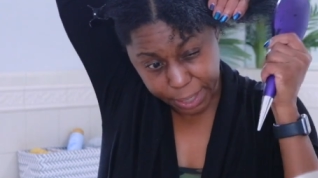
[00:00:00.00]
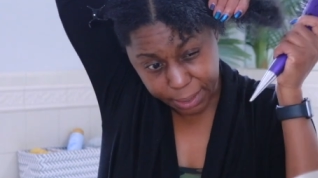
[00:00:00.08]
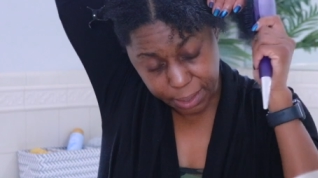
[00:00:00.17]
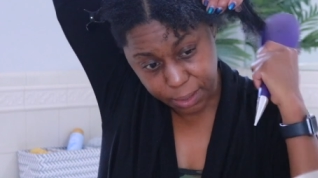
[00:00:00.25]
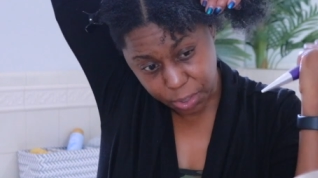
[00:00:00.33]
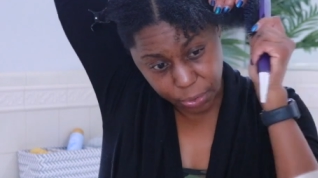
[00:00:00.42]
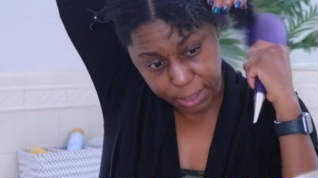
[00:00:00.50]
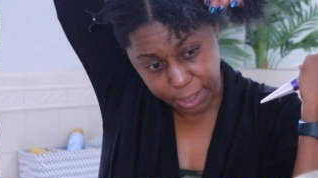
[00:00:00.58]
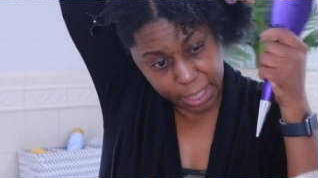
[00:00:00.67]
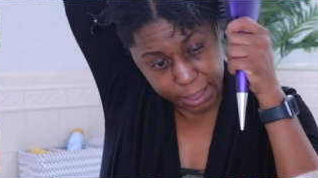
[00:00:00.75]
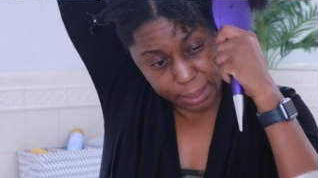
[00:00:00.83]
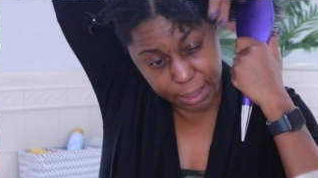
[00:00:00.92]
And you know the
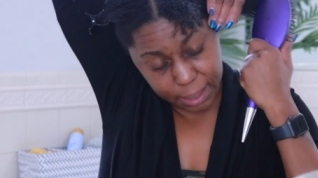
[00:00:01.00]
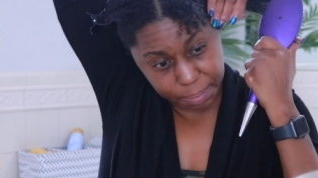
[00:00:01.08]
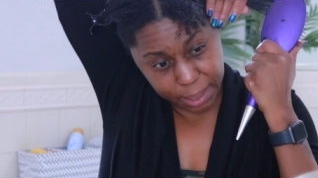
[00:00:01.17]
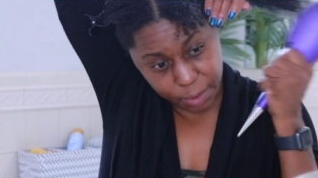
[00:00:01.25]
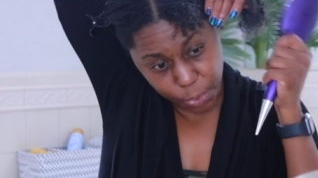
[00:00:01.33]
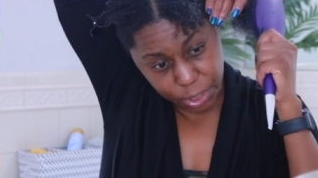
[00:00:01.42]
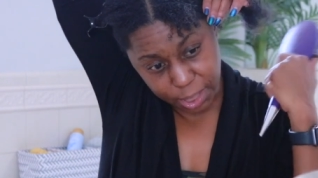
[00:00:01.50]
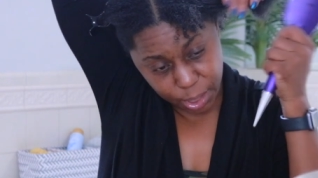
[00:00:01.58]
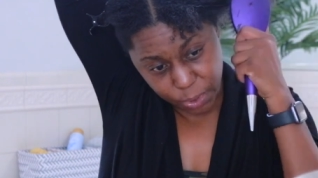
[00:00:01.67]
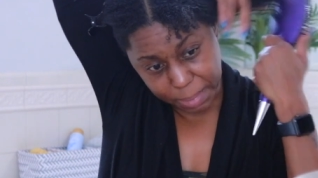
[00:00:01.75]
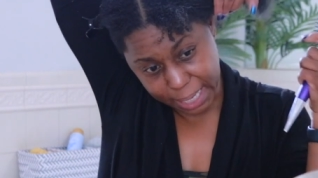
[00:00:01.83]
ends of your hair are the